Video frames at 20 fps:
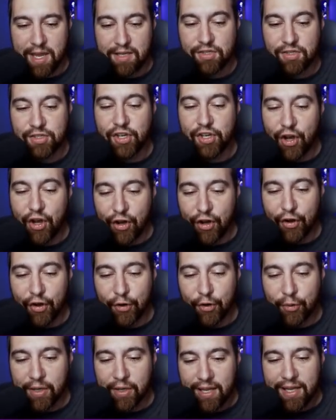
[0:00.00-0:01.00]

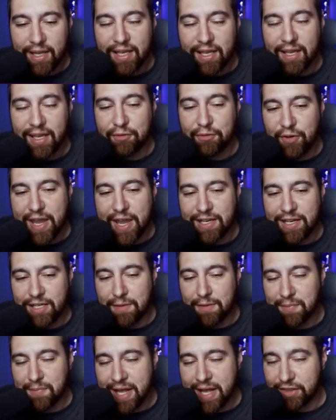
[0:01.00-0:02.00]
So if we ended
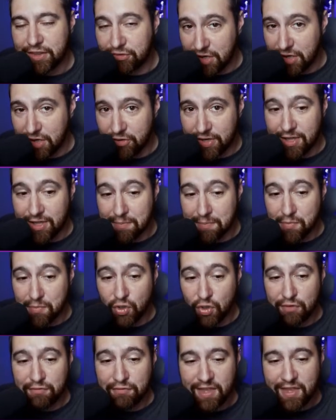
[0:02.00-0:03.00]
up not throwing the
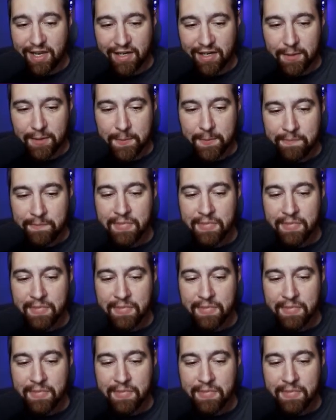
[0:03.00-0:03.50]
move there,